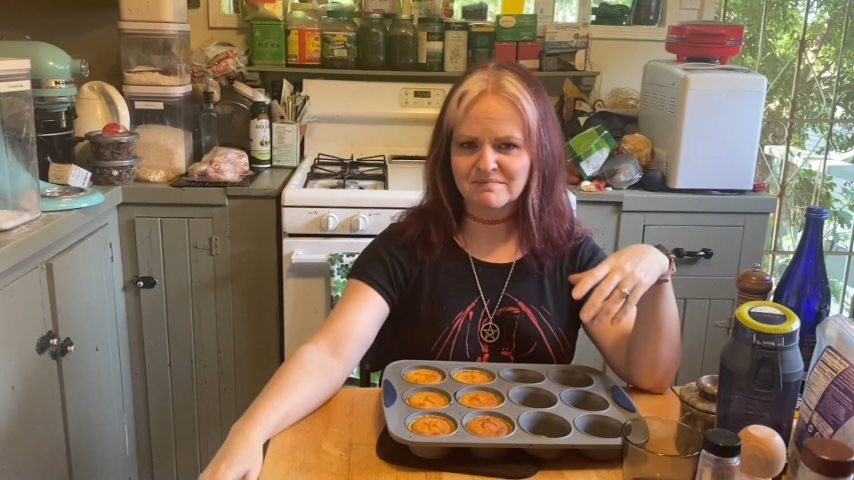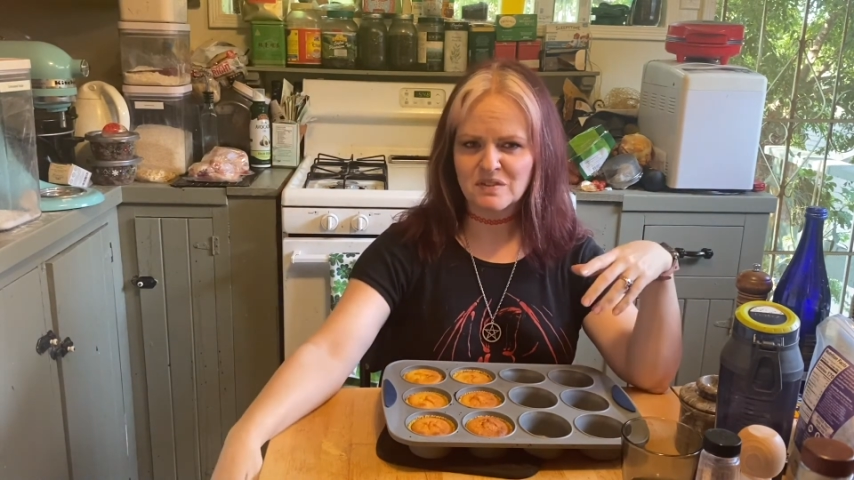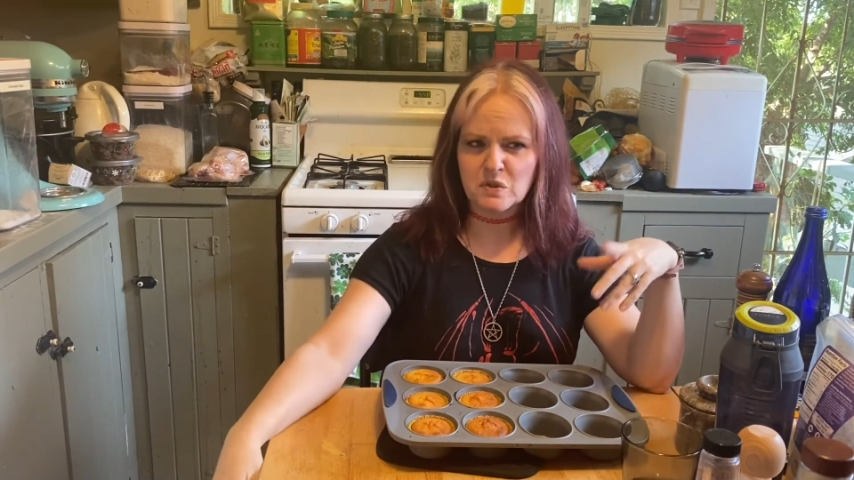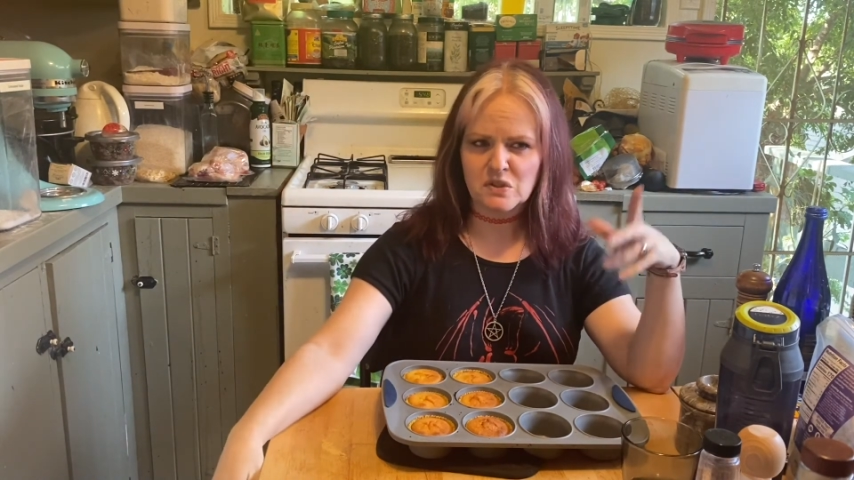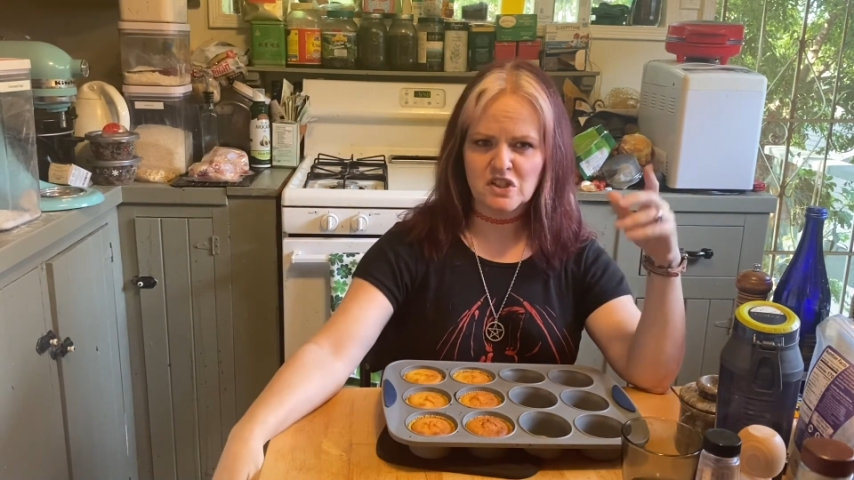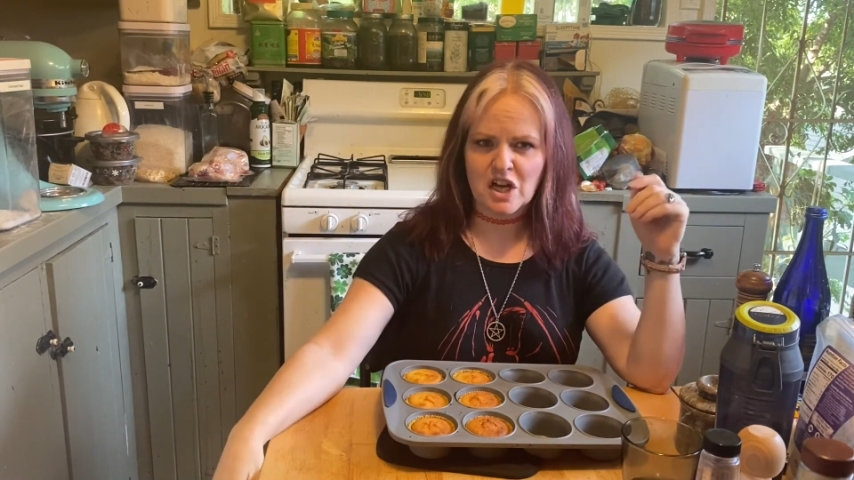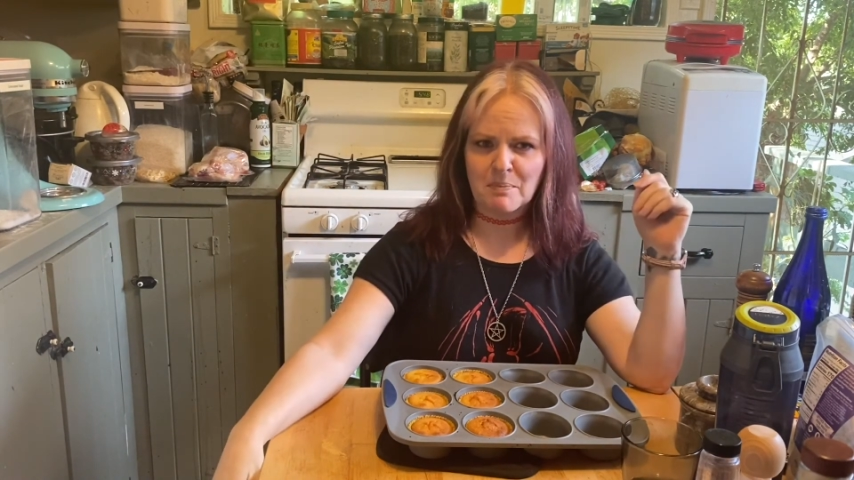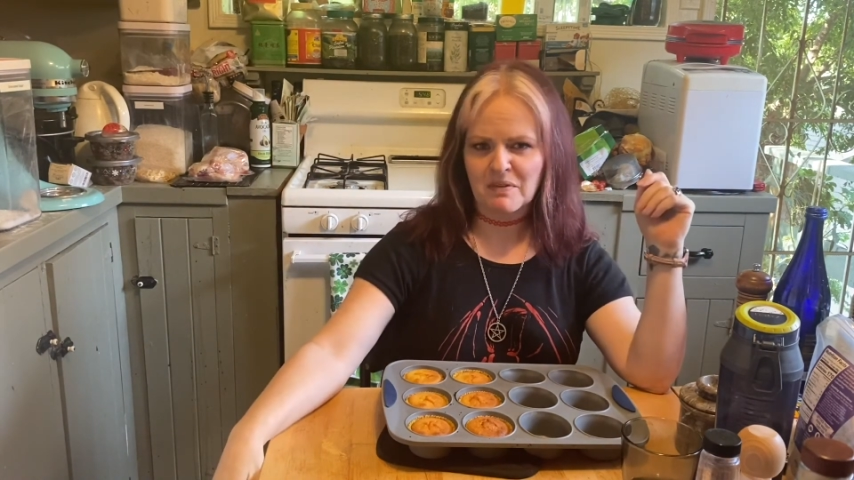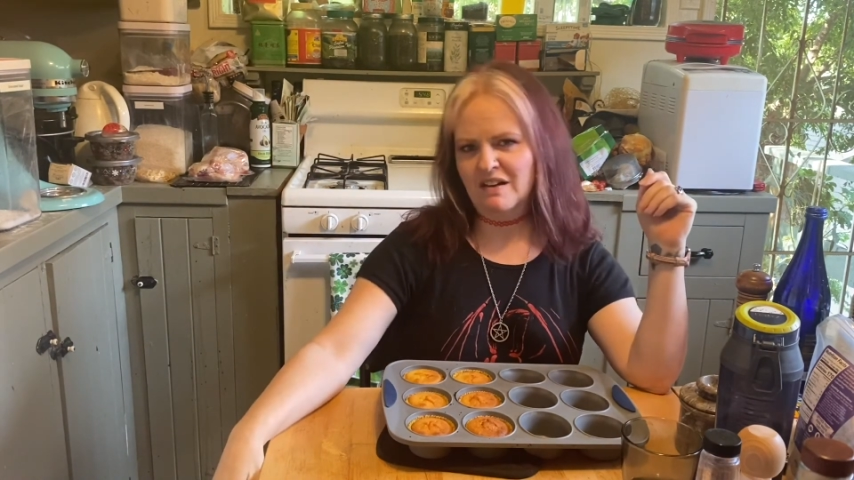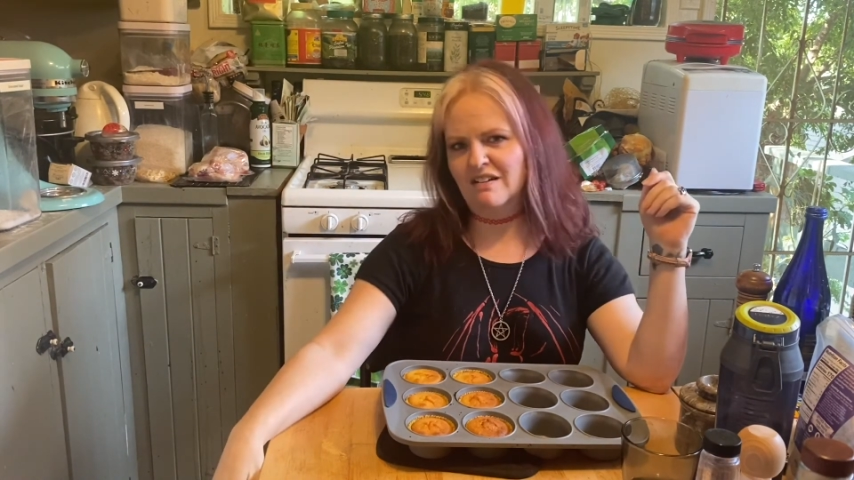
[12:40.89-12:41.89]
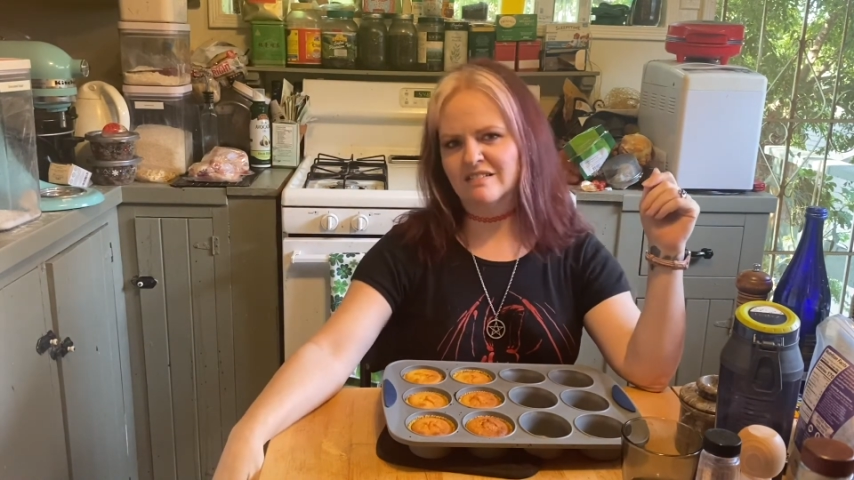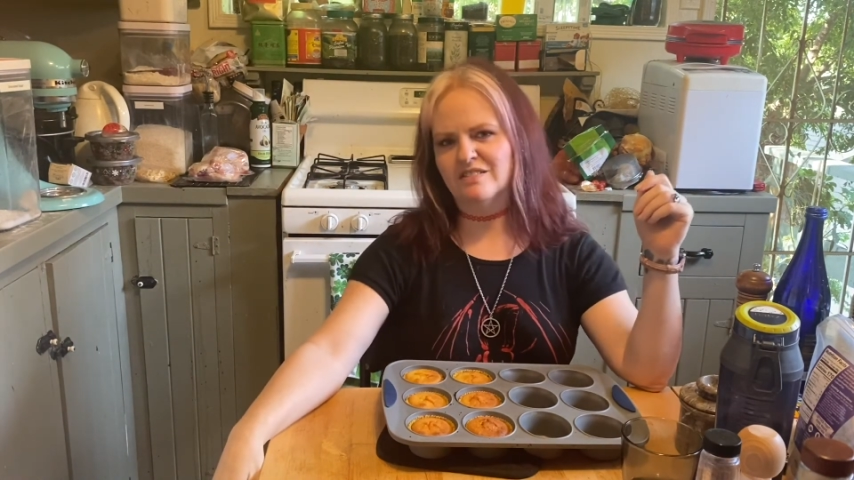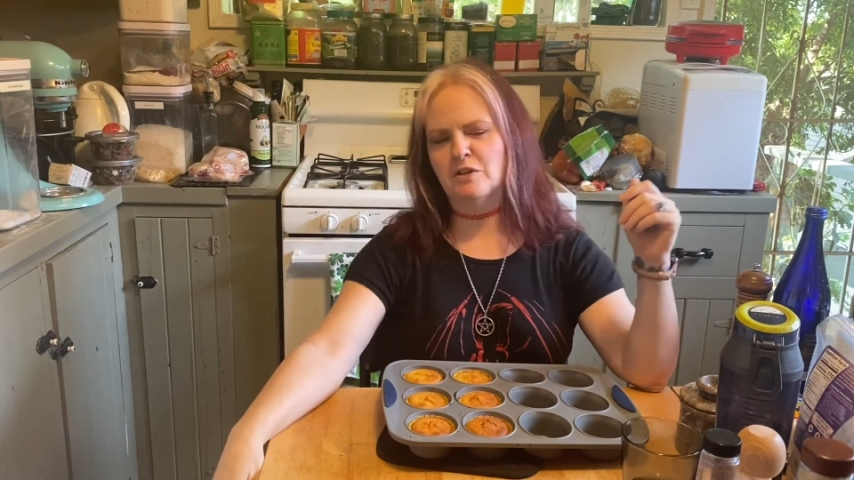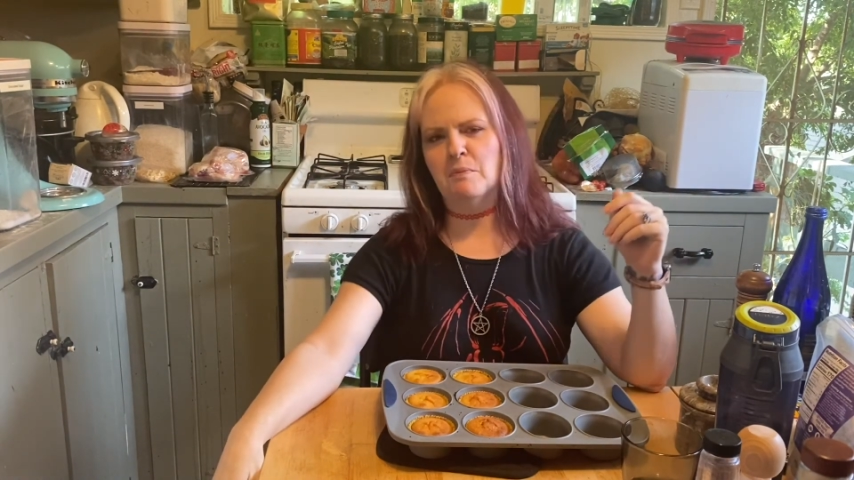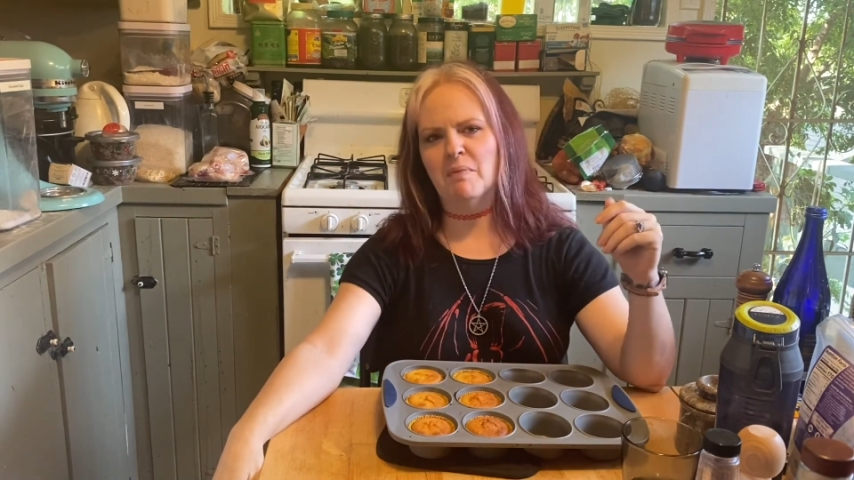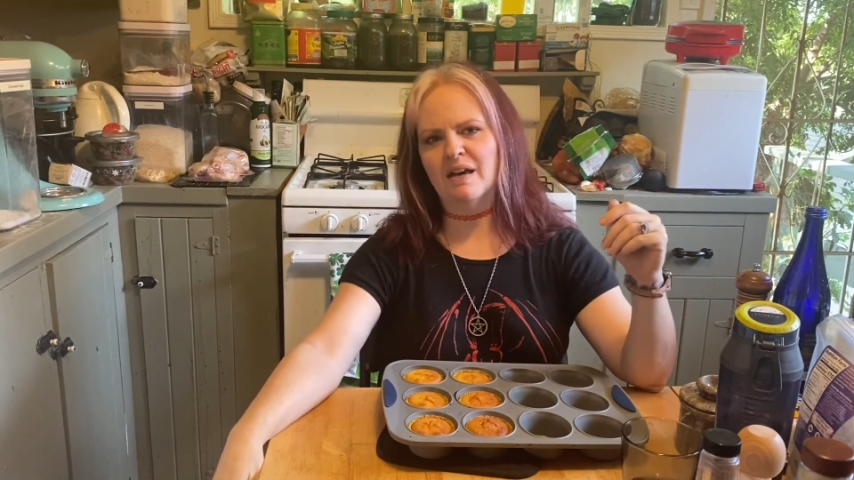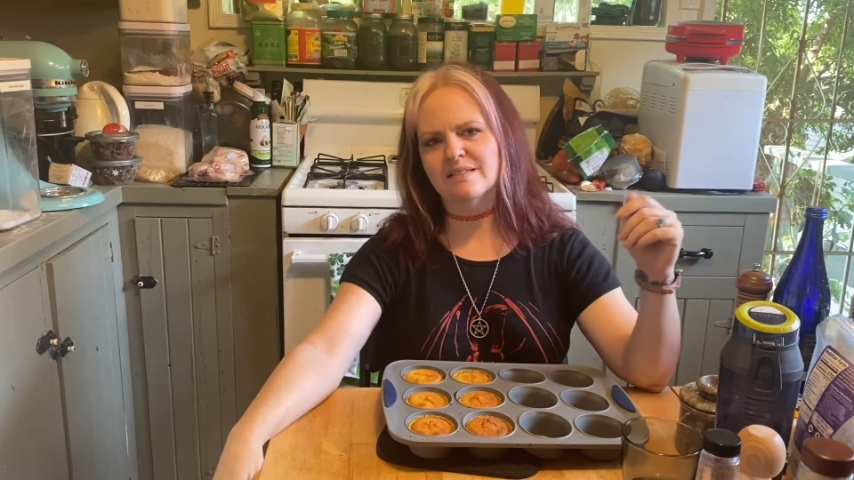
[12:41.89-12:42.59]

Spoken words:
There's a shop there. You can buy